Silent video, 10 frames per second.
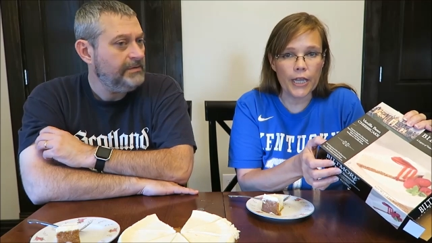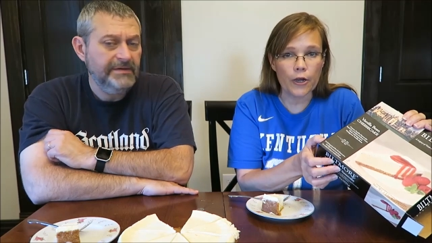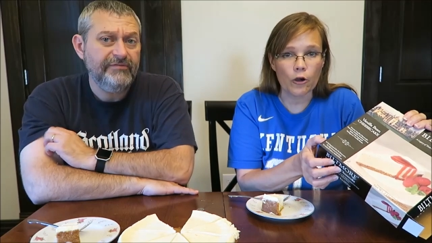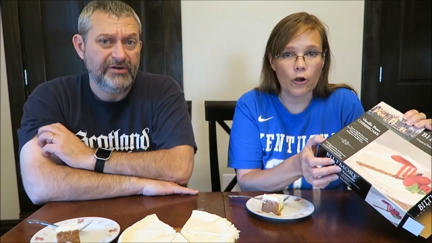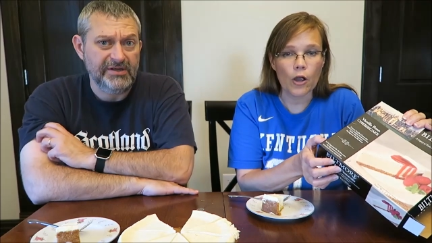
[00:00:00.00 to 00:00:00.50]

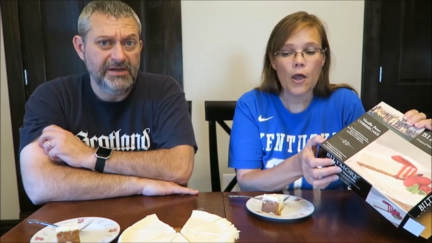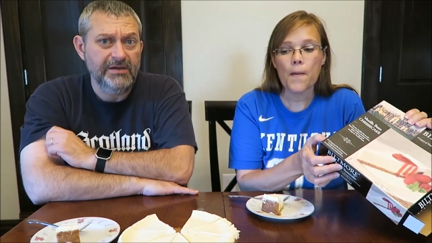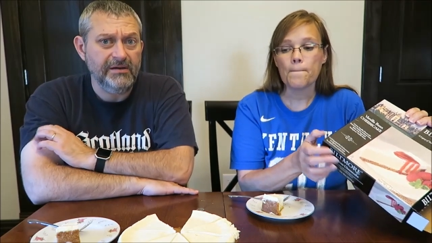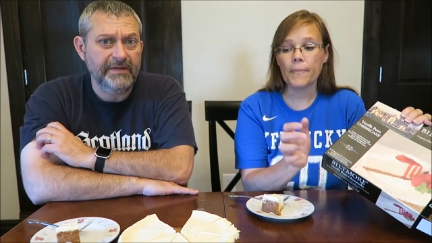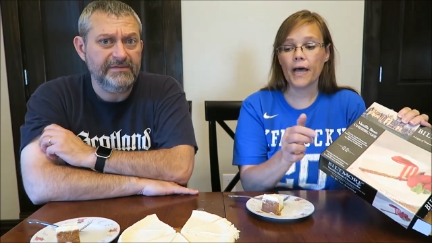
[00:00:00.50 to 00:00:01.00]
Speaker 1: year. for a
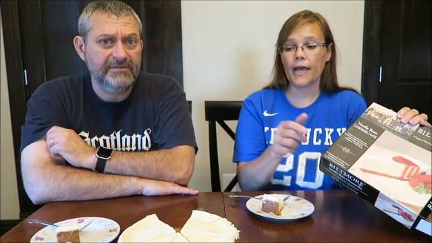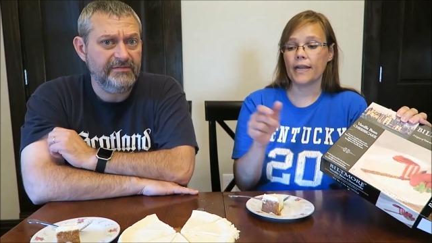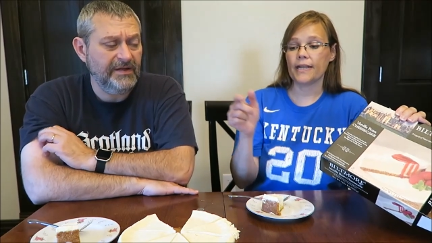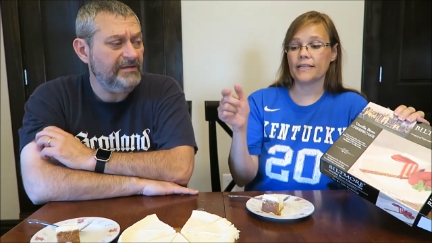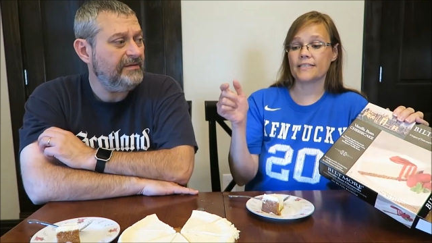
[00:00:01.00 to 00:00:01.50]
year.
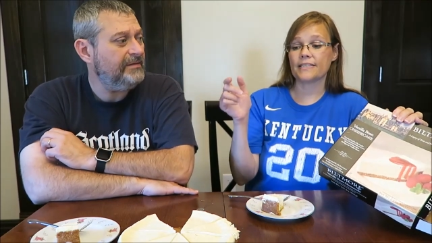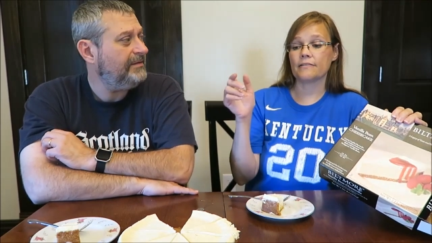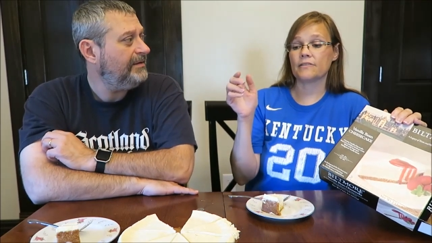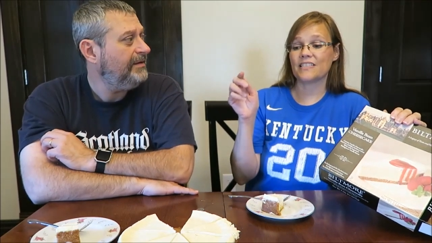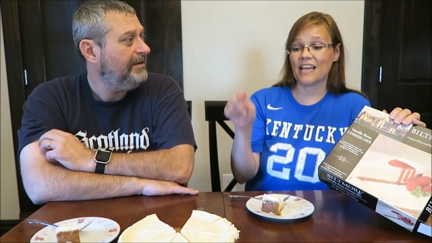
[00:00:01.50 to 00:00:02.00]
That's, but that's,
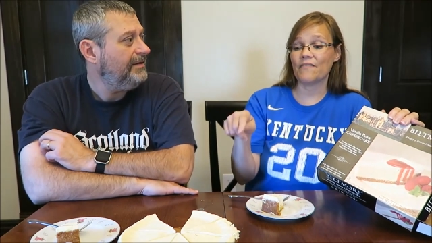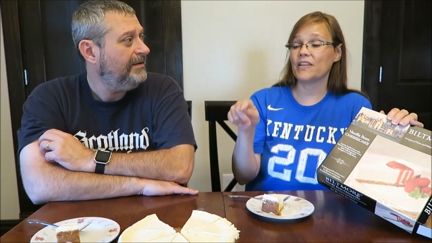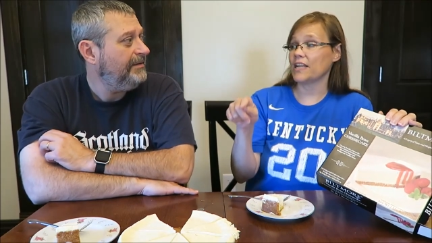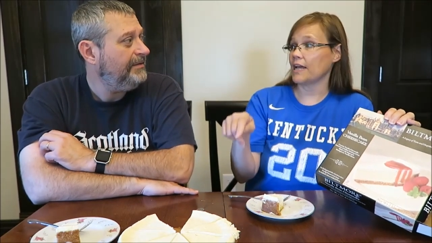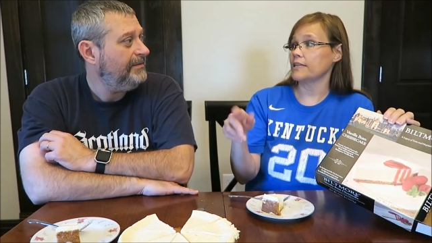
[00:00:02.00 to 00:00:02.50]
it's
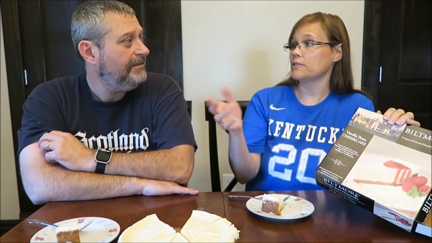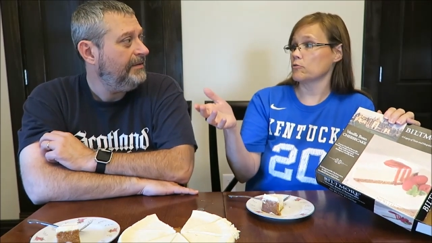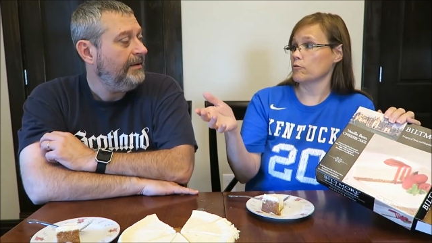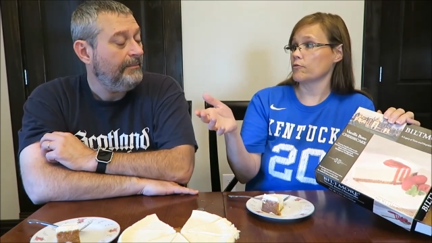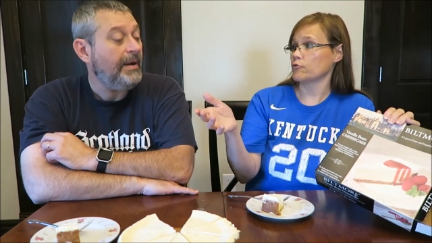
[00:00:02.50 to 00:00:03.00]
Speaker 2: seven days
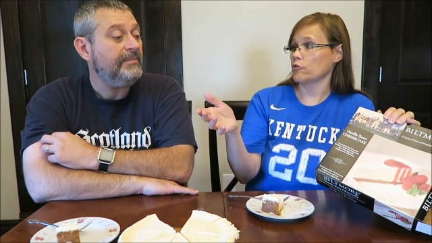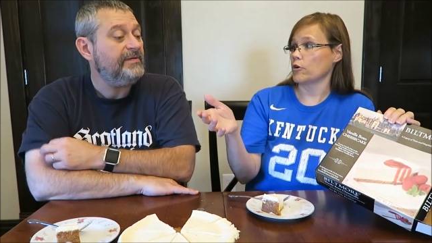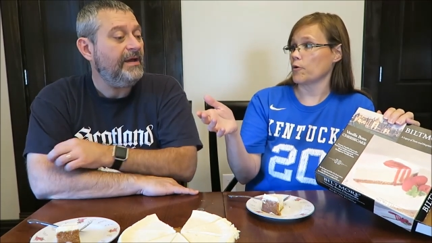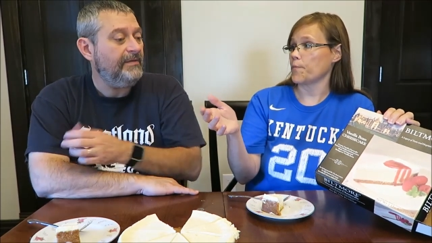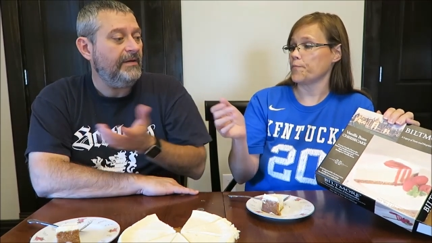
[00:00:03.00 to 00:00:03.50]
in the refrigerator.
Speaker 1: But
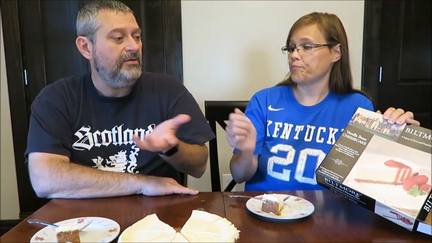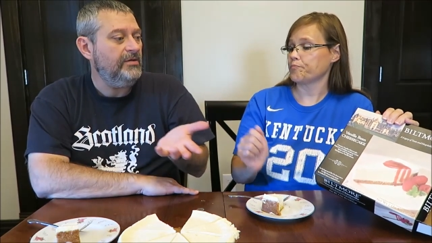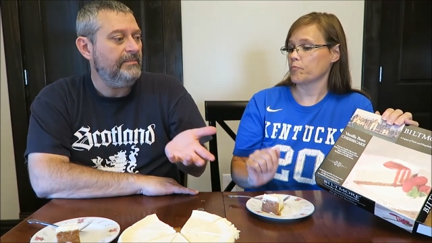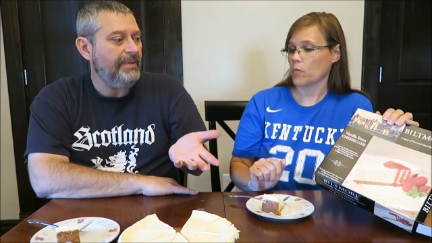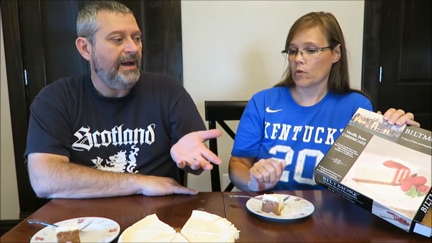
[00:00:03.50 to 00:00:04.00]
I'm saying though,
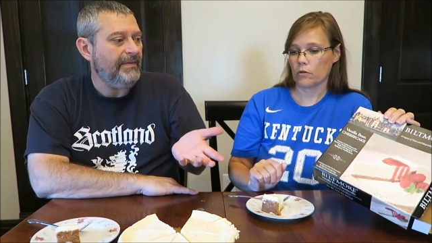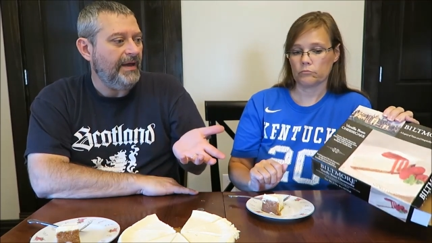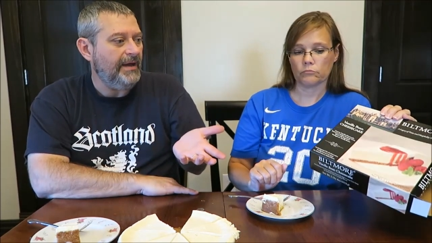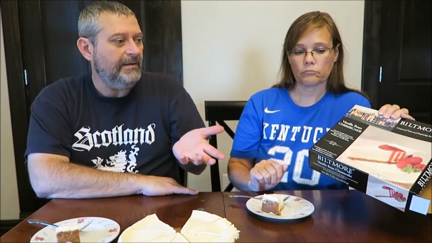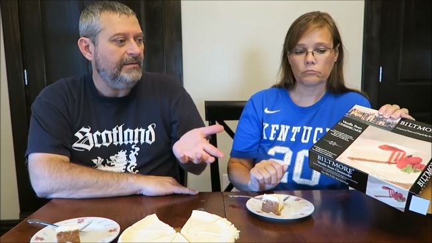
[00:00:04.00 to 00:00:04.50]
you could
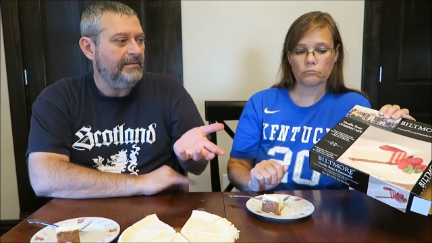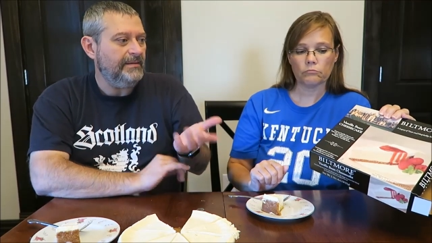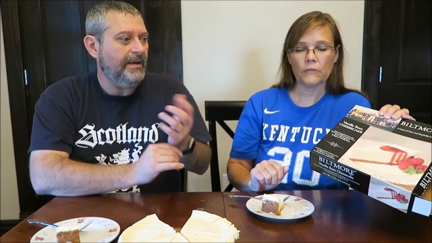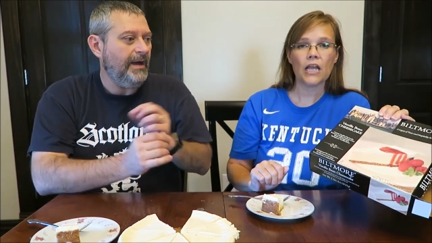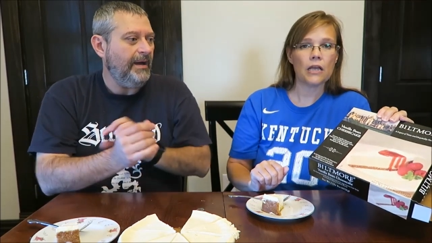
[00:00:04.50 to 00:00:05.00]
buy that
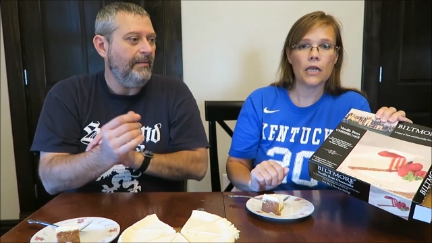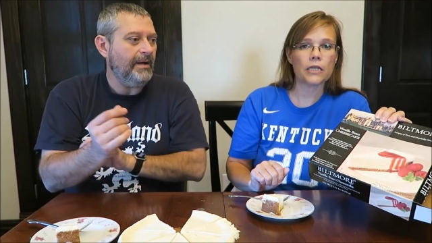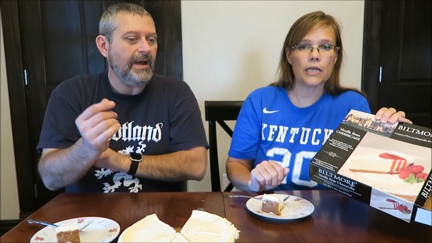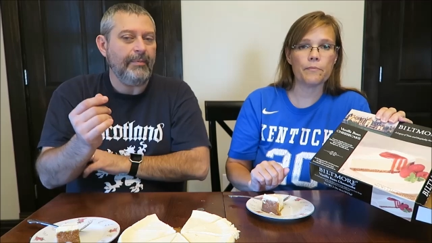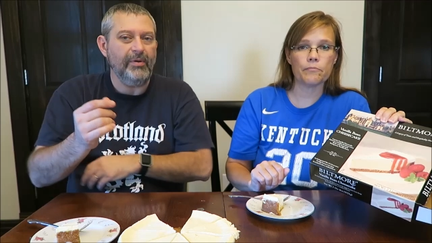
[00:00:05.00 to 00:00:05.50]

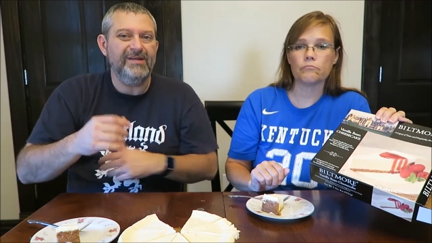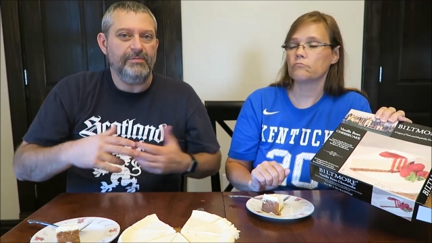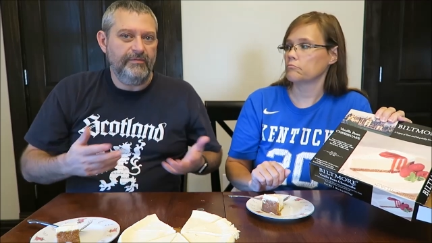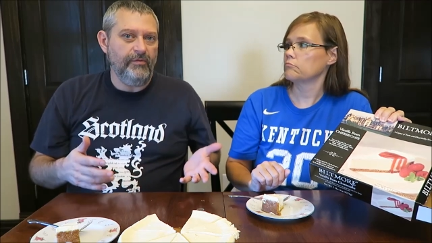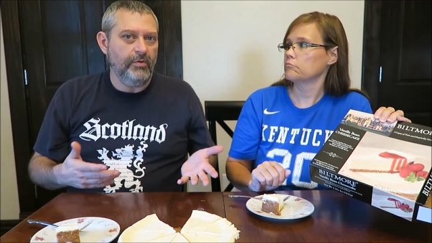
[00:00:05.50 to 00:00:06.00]
uh, a couple
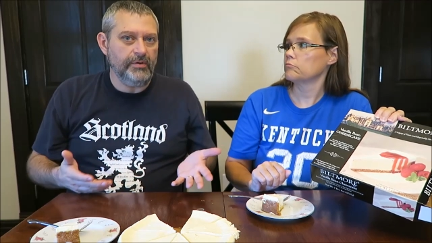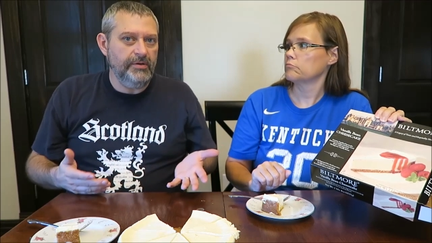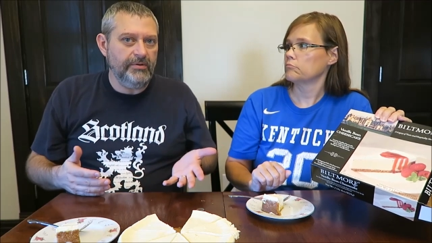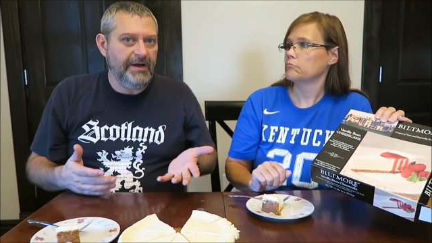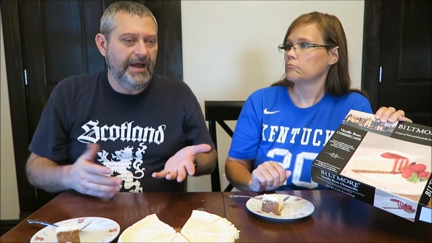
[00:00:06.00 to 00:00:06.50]
weeks
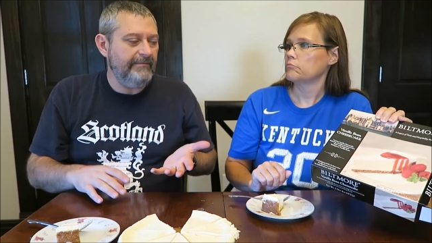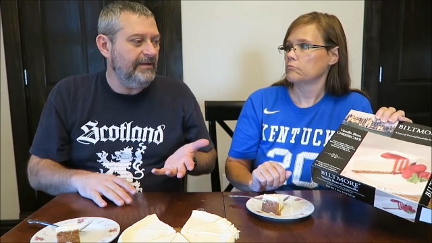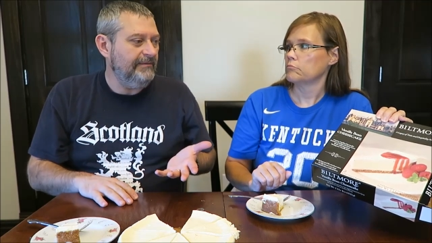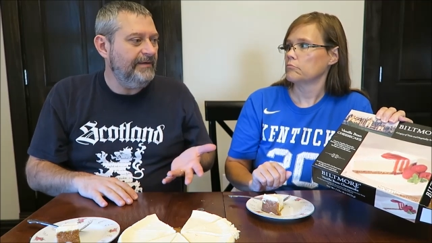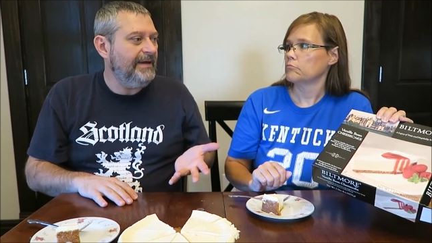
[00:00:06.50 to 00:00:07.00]
before you were going to
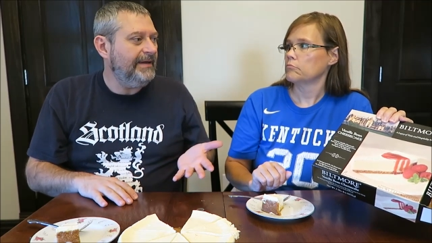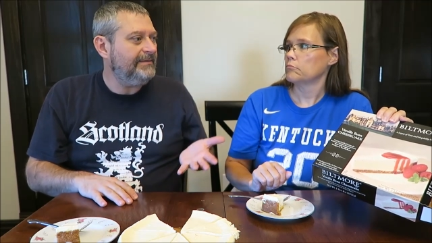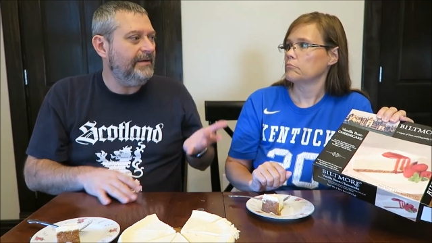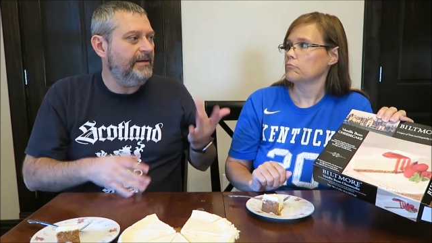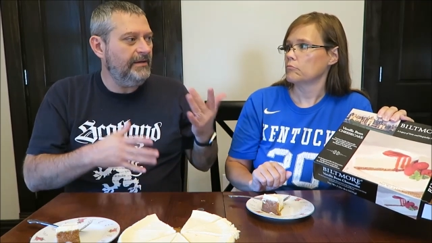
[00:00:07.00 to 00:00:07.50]
have an
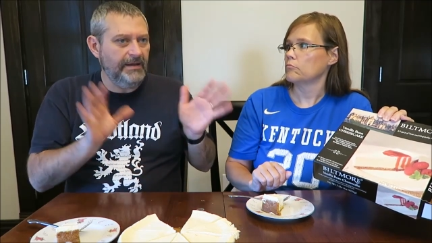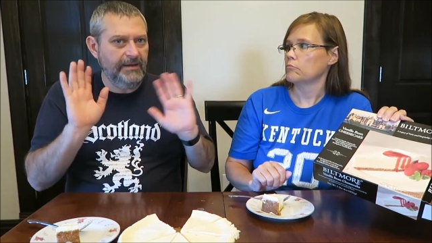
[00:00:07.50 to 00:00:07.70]
event and,